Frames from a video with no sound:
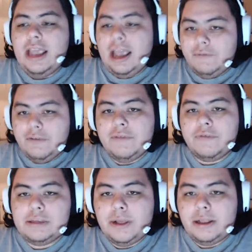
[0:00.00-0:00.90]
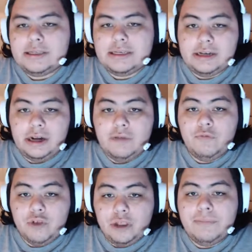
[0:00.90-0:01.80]
and fight for these policies that are going
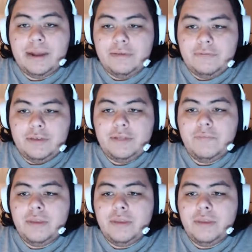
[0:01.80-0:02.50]
to really benefit